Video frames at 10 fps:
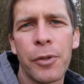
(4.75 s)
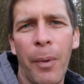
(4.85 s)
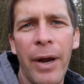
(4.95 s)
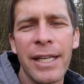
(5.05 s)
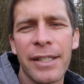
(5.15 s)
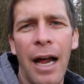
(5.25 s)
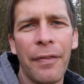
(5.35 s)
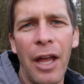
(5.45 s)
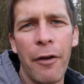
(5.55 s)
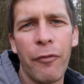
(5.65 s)
spring's
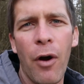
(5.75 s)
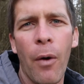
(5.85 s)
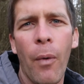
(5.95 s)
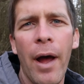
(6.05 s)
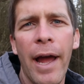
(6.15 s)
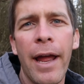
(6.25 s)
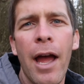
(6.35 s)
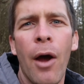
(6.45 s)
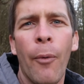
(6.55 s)
not that far away,